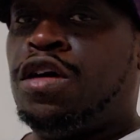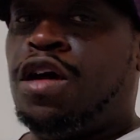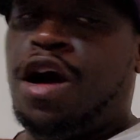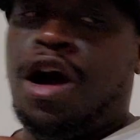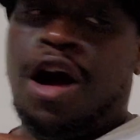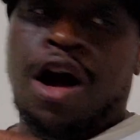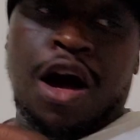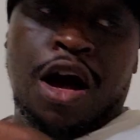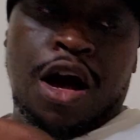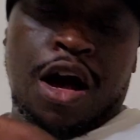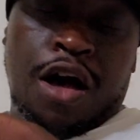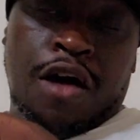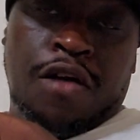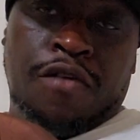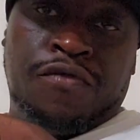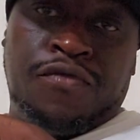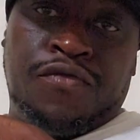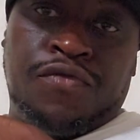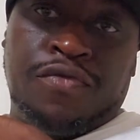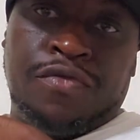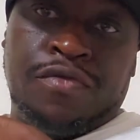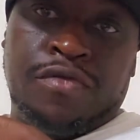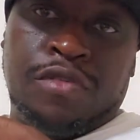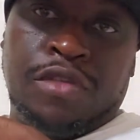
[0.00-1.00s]

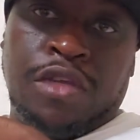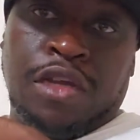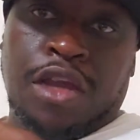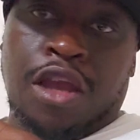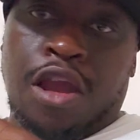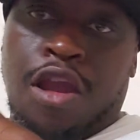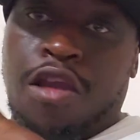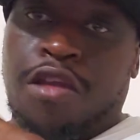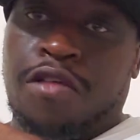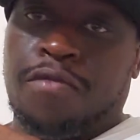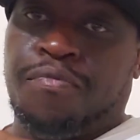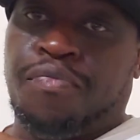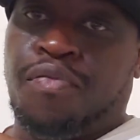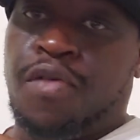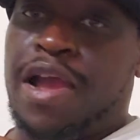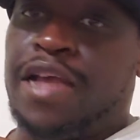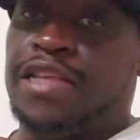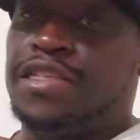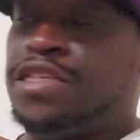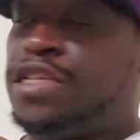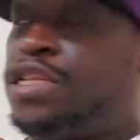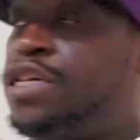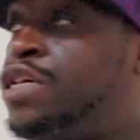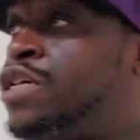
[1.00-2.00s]
of the current
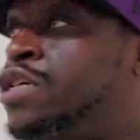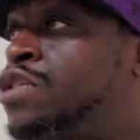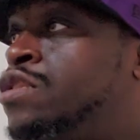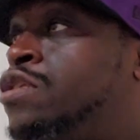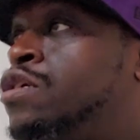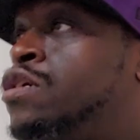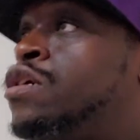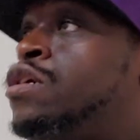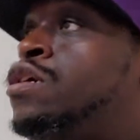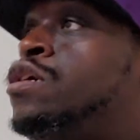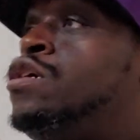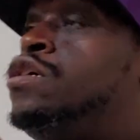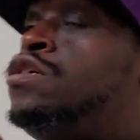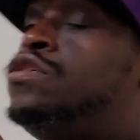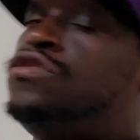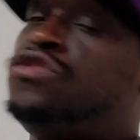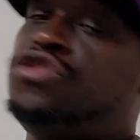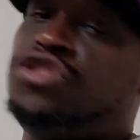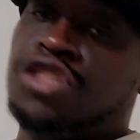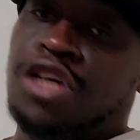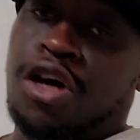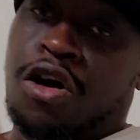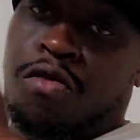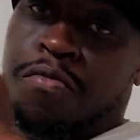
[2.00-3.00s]
president,
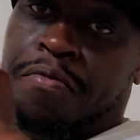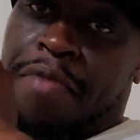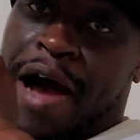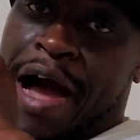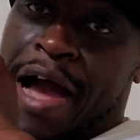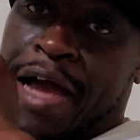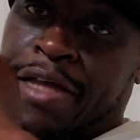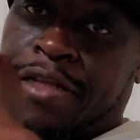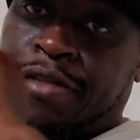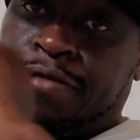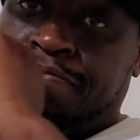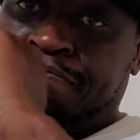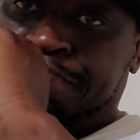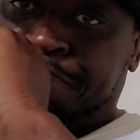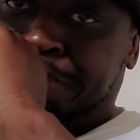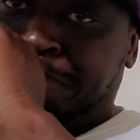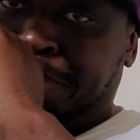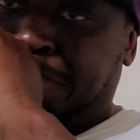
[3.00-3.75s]
Joe Biden.